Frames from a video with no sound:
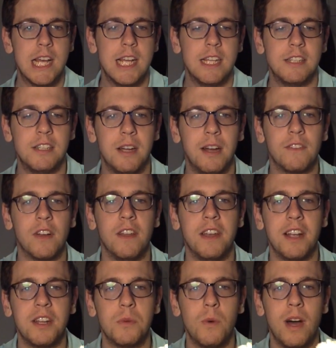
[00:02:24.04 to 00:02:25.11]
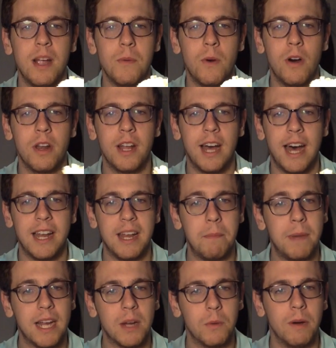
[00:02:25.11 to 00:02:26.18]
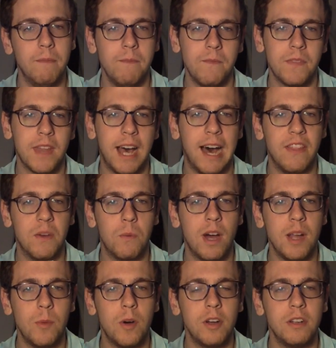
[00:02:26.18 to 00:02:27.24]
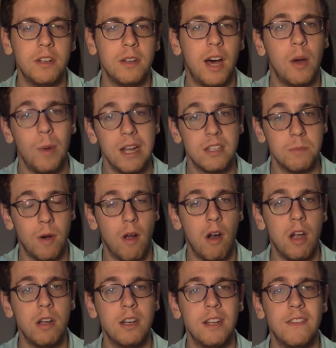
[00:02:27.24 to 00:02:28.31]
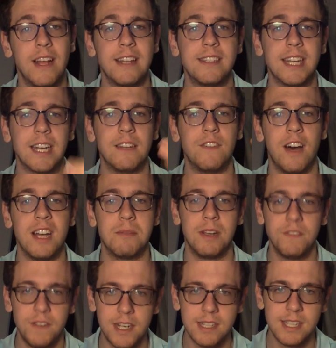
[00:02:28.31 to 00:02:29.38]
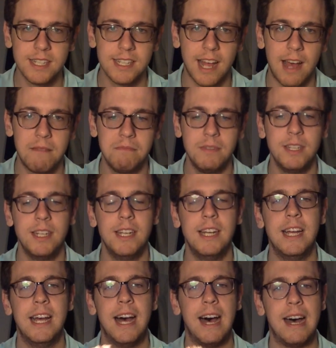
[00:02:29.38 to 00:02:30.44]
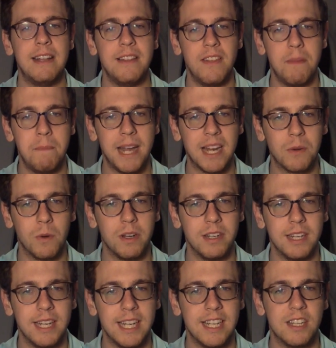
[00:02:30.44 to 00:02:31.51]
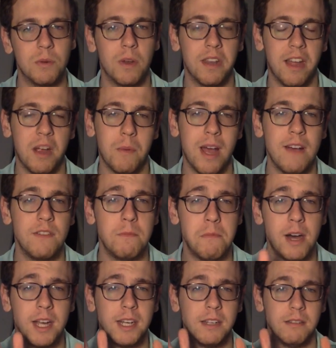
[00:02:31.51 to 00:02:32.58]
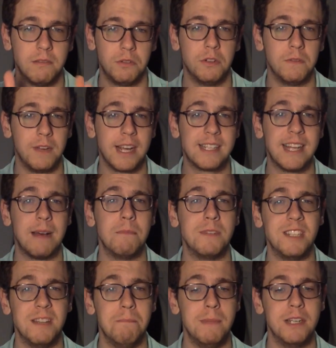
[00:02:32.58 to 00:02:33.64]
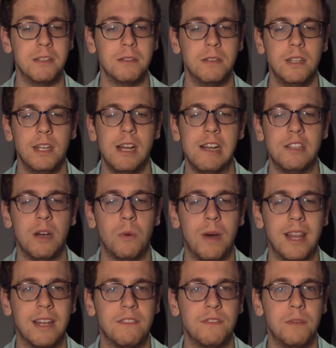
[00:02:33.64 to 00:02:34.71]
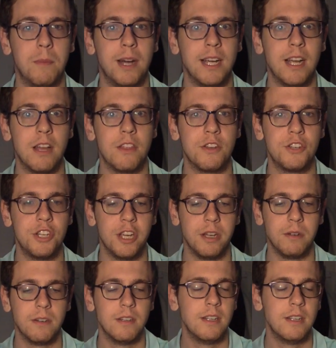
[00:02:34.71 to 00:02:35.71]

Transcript: So I've got a nice white one and a pink one. And the white one I wear tomorrow. That signifies my first exam. And then the pink one is the one that I wear for my sort of exams in the middle. So I'll wear that for my other two.